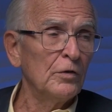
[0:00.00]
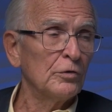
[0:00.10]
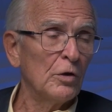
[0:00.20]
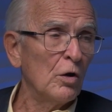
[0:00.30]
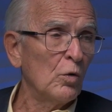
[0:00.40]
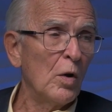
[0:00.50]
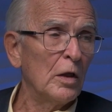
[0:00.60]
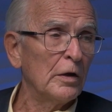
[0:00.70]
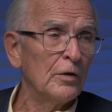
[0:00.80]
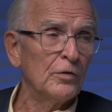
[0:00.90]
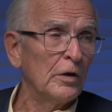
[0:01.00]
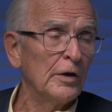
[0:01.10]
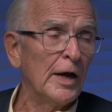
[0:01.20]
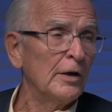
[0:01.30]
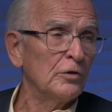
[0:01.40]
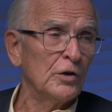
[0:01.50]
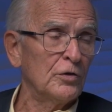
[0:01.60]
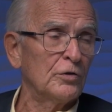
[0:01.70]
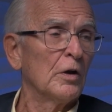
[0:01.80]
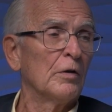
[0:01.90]
These are all qualities that are not
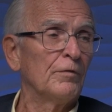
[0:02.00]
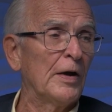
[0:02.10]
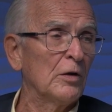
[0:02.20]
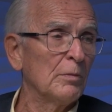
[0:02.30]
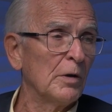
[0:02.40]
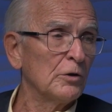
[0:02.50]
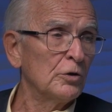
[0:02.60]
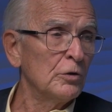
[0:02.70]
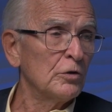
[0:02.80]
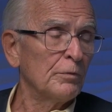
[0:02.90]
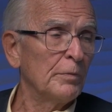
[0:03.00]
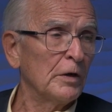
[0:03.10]
just found among Jews,